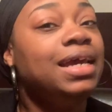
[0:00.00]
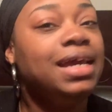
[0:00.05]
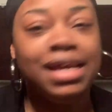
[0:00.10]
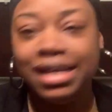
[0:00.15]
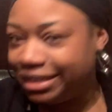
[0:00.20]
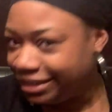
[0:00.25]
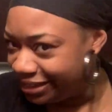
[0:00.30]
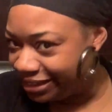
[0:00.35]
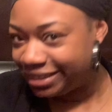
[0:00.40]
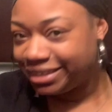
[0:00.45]

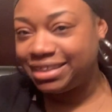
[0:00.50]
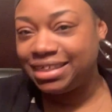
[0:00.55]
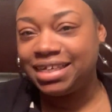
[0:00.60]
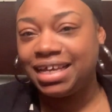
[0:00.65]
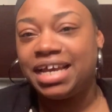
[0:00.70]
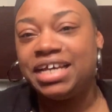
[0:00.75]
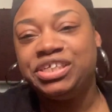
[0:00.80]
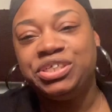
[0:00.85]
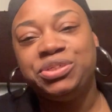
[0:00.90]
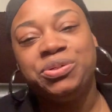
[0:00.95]
And just in
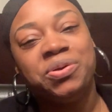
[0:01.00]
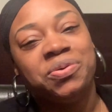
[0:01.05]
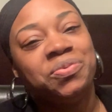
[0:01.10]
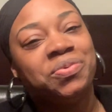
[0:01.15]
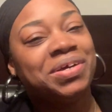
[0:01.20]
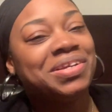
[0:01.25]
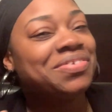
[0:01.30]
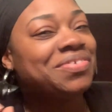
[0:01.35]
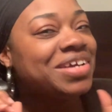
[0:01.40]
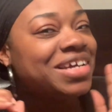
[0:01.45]
case you're
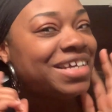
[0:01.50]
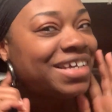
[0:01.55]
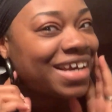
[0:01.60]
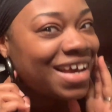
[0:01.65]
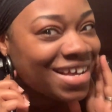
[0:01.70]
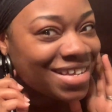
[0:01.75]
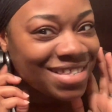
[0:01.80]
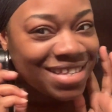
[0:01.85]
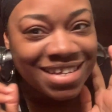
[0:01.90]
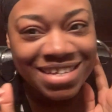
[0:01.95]
wondering,
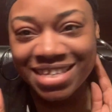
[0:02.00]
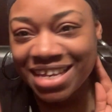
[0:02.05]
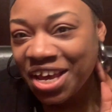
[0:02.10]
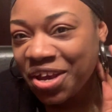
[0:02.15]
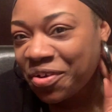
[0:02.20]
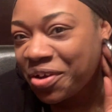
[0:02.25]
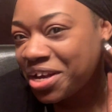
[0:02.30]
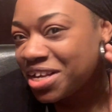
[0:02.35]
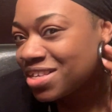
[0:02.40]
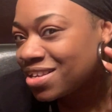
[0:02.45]
yes, these
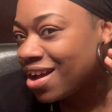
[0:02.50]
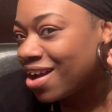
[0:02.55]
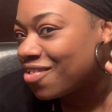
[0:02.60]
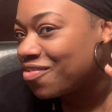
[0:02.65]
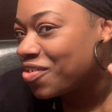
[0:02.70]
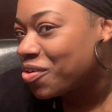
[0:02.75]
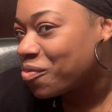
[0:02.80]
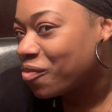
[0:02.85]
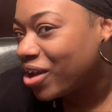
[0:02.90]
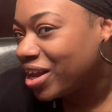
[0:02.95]
earrings are
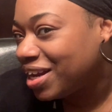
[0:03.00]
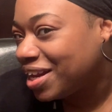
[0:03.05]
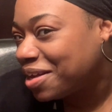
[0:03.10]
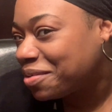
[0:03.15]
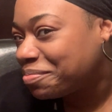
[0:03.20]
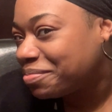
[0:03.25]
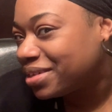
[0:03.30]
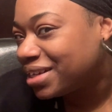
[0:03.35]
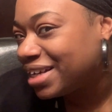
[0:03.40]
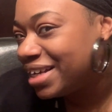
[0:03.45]
from Radiant
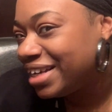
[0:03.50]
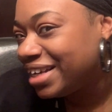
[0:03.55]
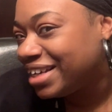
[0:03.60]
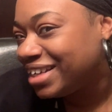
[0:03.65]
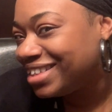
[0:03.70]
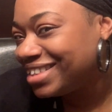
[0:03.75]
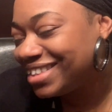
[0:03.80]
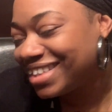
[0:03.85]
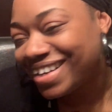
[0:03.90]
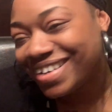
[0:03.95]

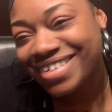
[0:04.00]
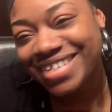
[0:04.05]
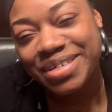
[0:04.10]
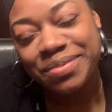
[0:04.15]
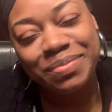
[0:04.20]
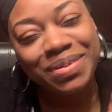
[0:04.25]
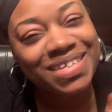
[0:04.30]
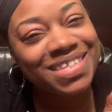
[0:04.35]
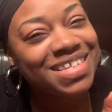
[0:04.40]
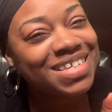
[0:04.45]
Bling. Shout out to
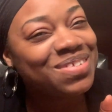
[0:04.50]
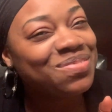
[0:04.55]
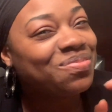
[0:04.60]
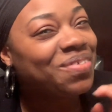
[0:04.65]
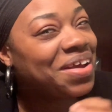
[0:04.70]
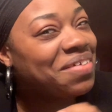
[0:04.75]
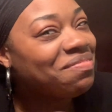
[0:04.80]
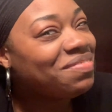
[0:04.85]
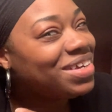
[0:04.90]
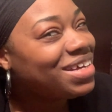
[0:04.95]
my sis
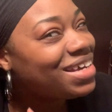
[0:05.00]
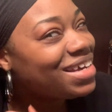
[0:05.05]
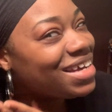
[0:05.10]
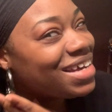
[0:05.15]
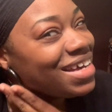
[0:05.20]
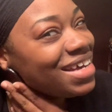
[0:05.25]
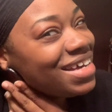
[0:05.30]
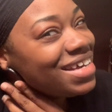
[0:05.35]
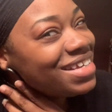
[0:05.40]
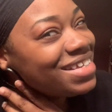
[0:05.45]

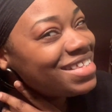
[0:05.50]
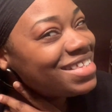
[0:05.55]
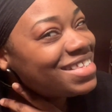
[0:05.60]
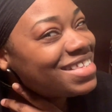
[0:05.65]
Radiant.